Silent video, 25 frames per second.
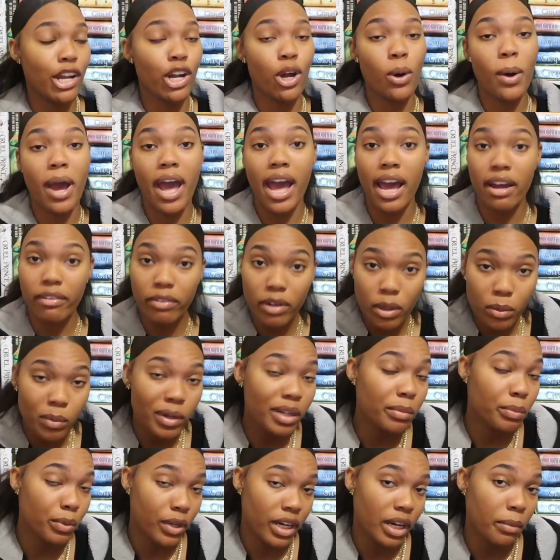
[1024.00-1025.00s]
know
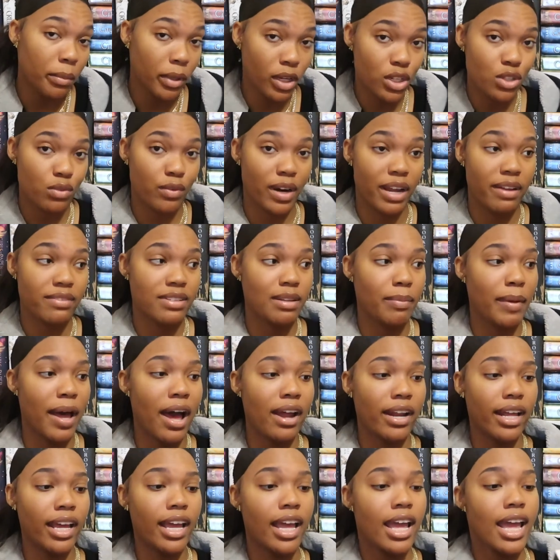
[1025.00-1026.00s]
everyone pretty much raves
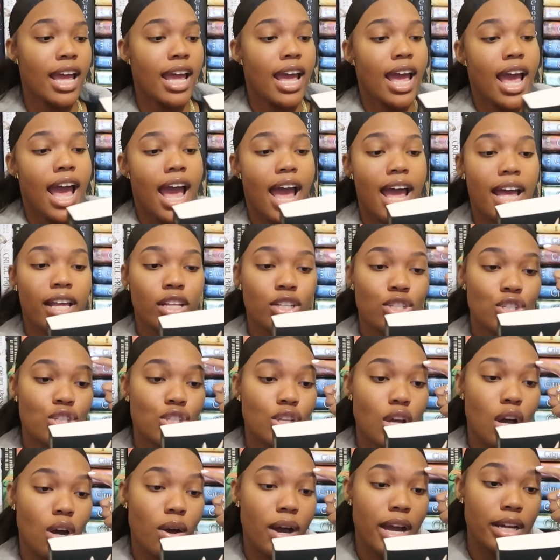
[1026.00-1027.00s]
about it, and
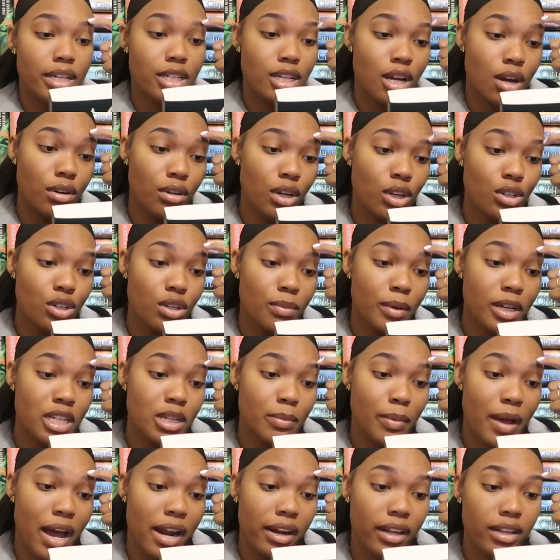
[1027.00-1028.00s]
so I don't know too much
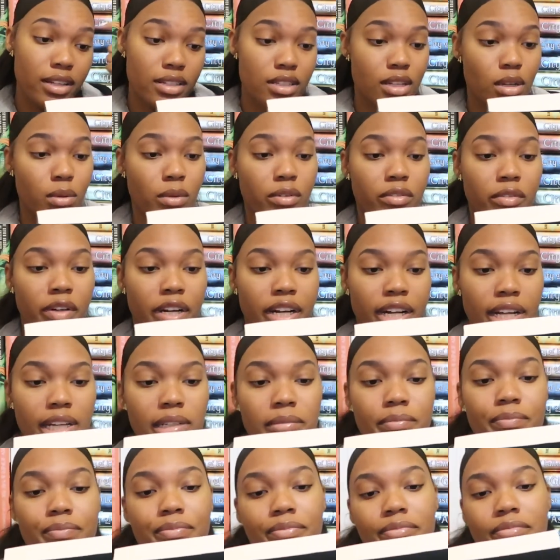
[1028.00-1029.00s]
about it, so we'll read
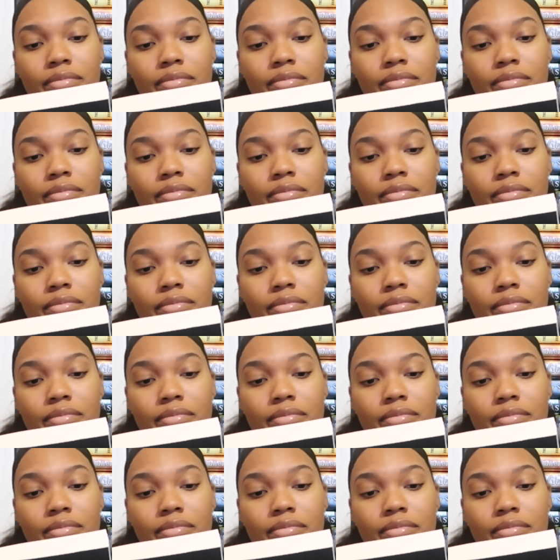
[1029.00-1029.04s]
it.